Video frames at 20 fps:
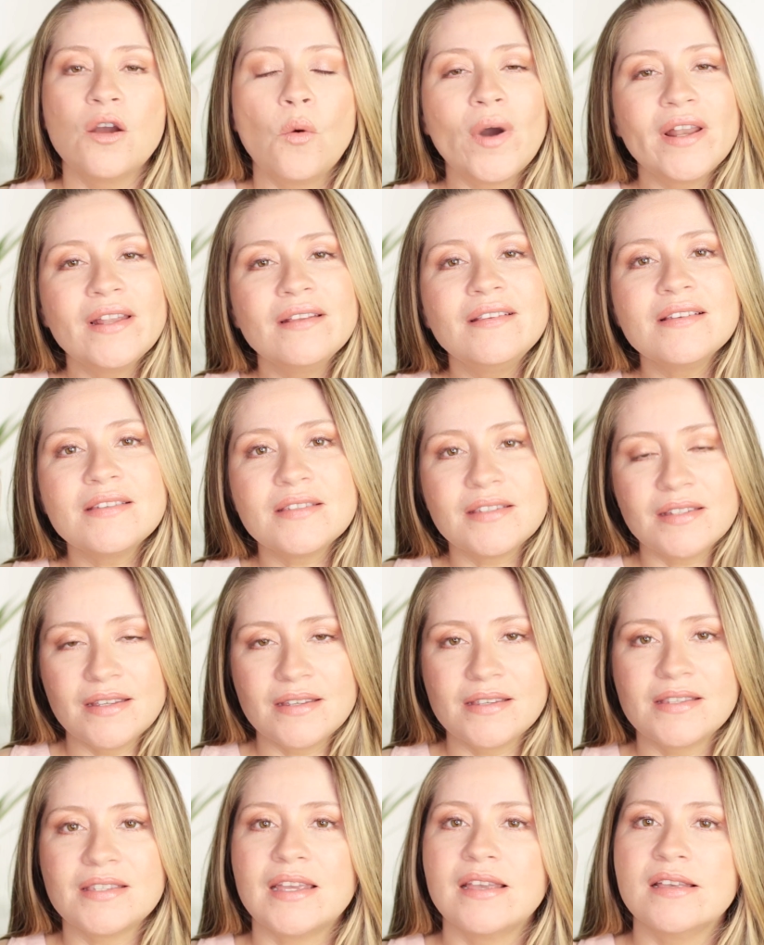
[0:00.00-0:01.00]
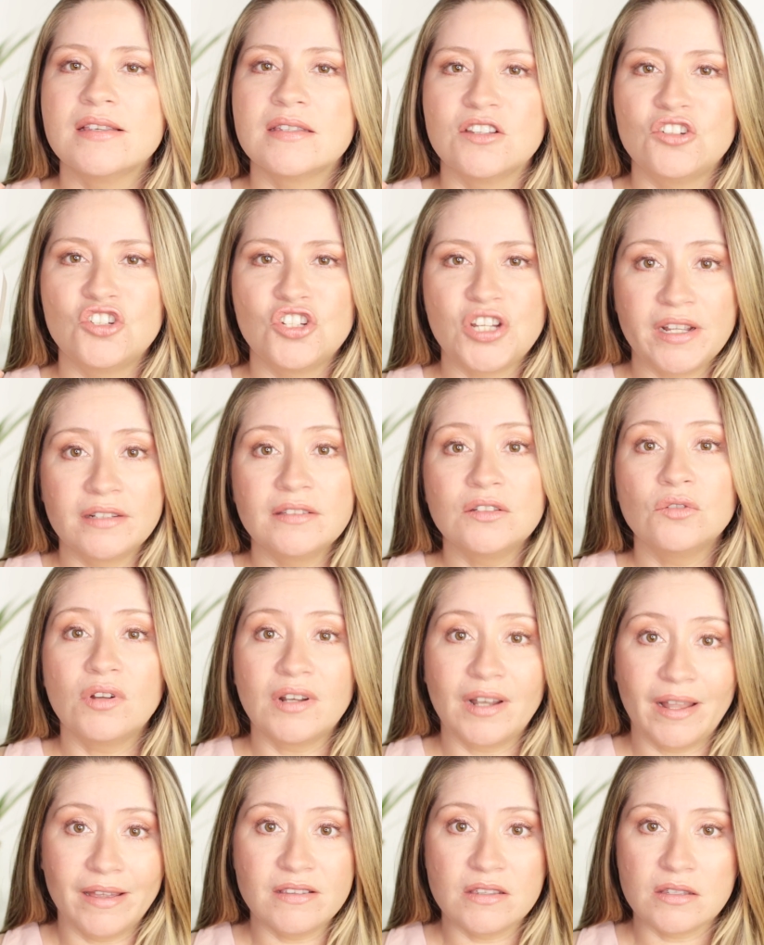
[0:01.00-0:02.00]
What this is a gentle
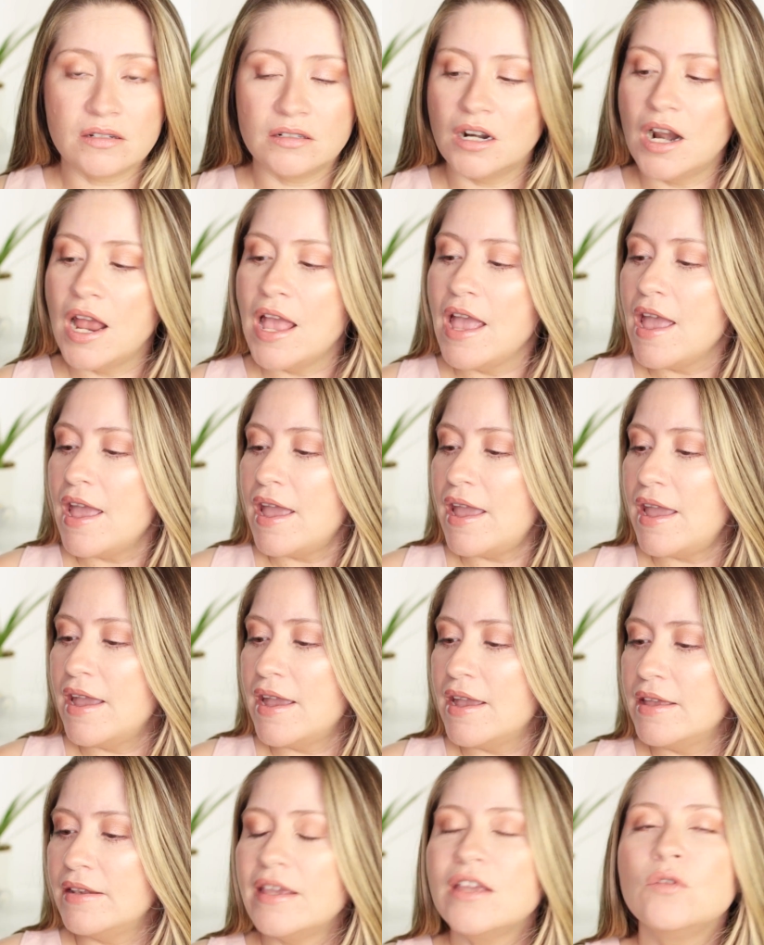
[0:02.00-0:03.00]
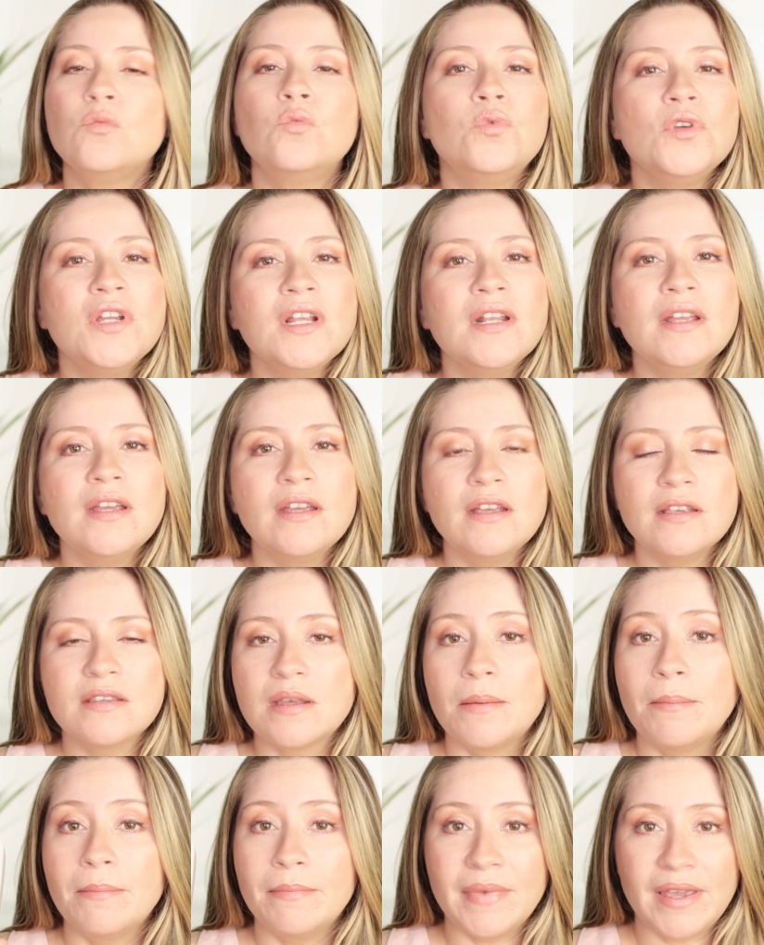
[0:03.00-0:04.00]
cleanser, and it really
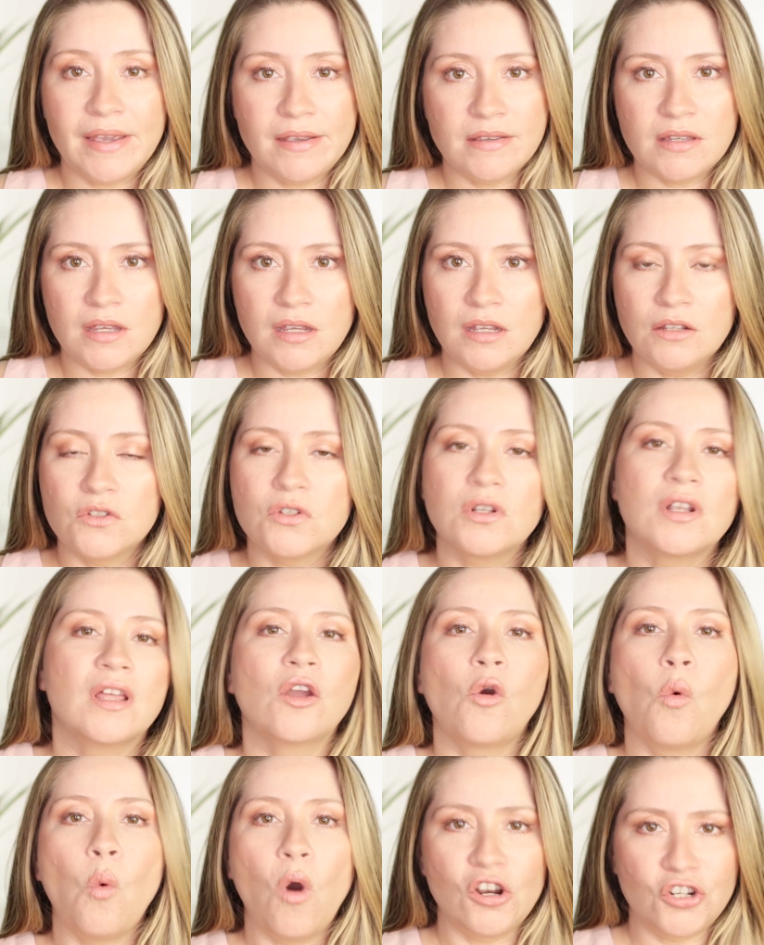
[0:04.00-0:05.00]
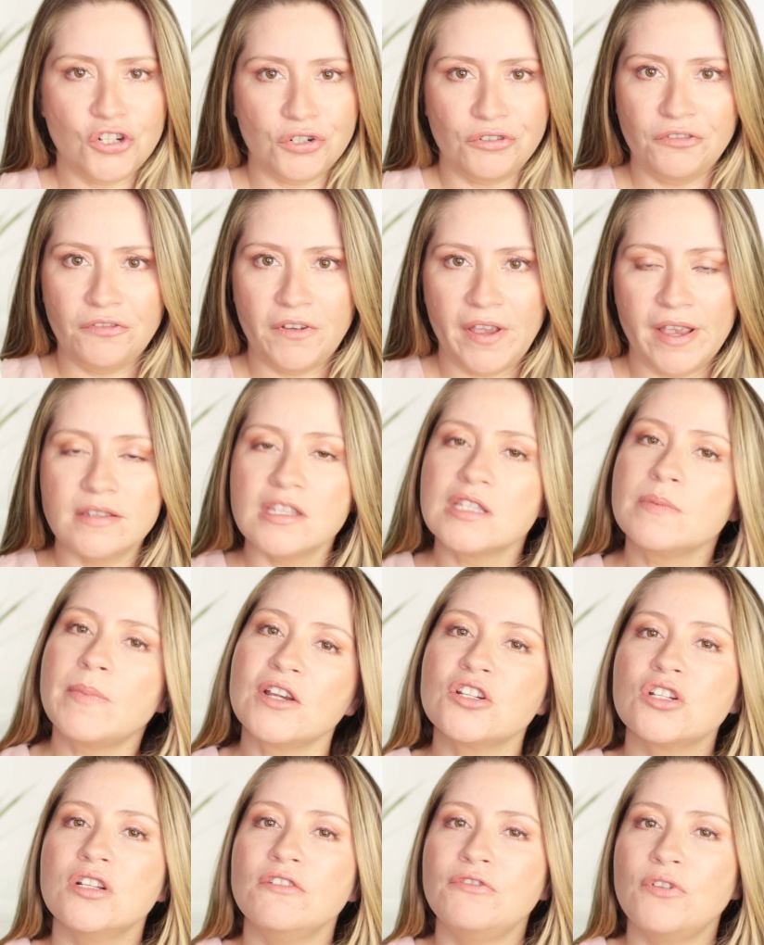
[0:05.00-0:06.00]
is amazing to like wash your face,
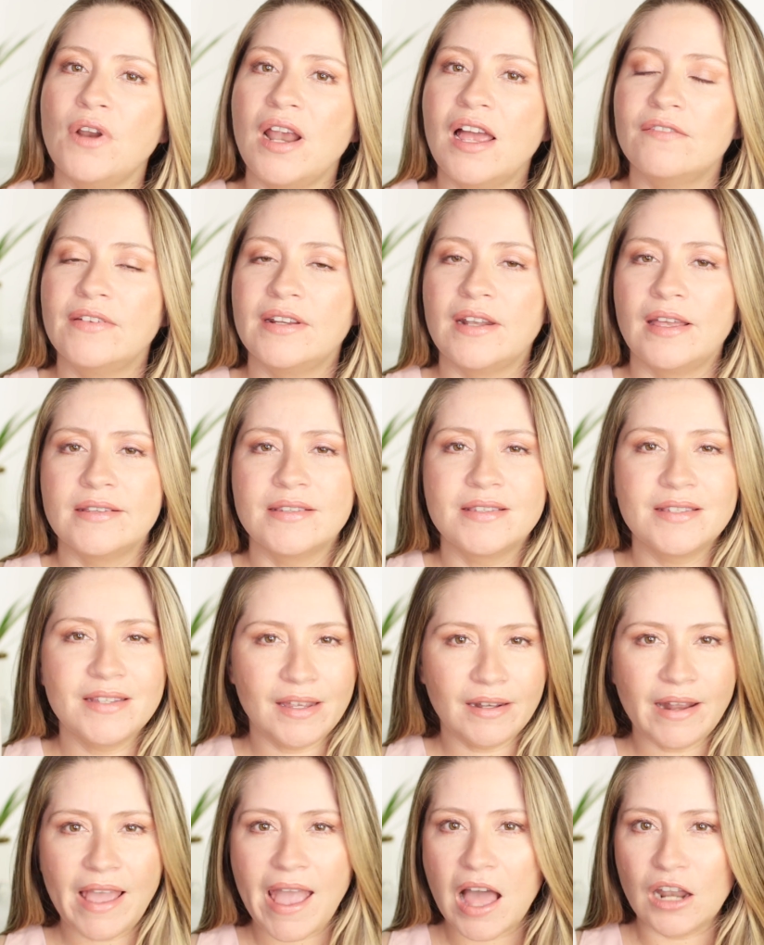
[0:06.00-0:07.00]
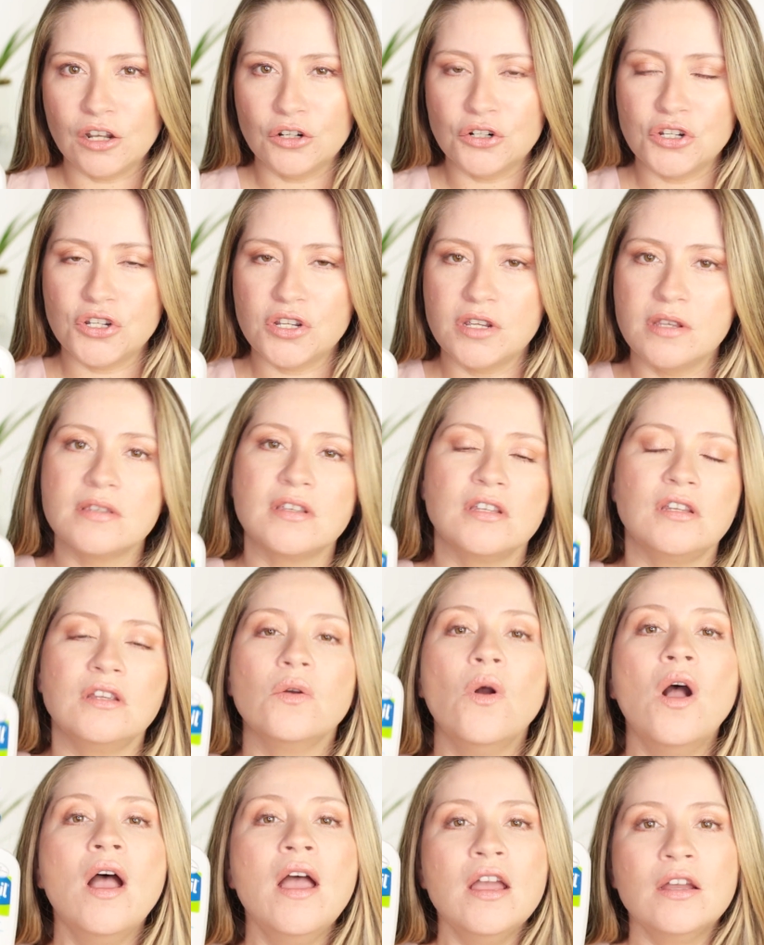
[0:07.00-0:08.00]
especially if you're having like skin allergies and
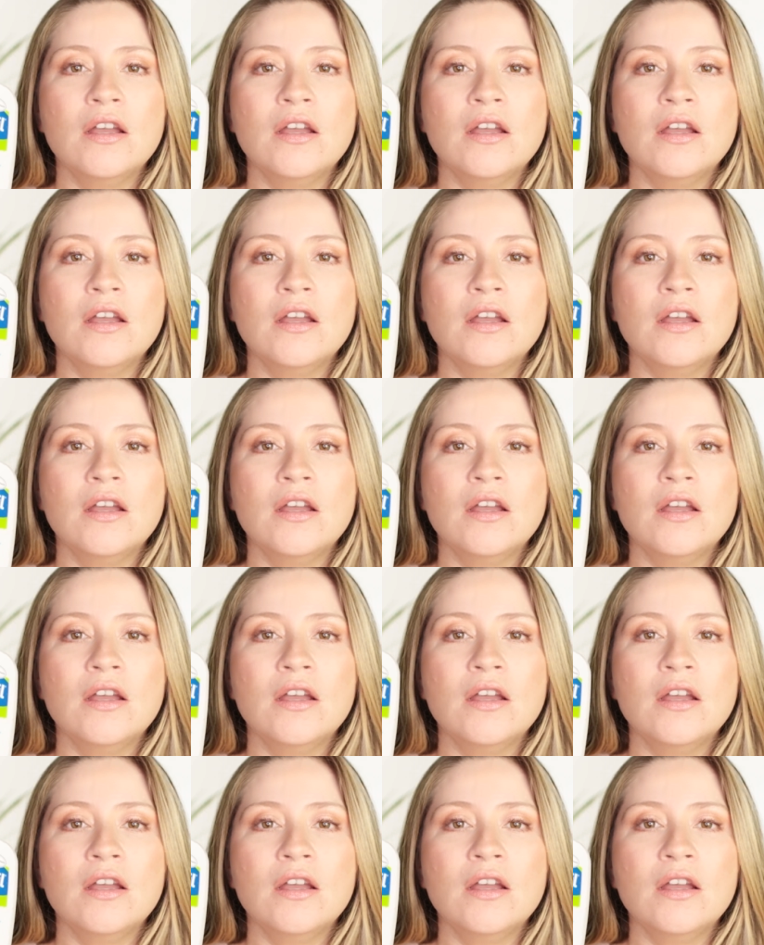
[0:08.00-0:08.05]
you